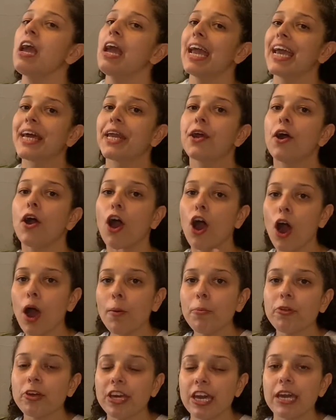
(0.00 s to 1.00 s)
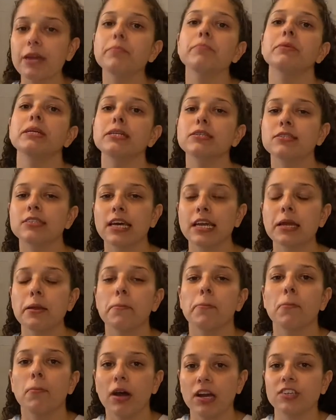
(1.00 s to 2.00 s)
And obligate means that it
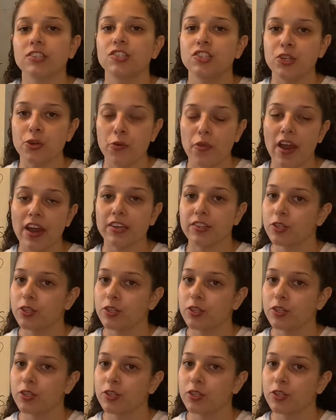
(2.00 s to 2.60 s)
must do that.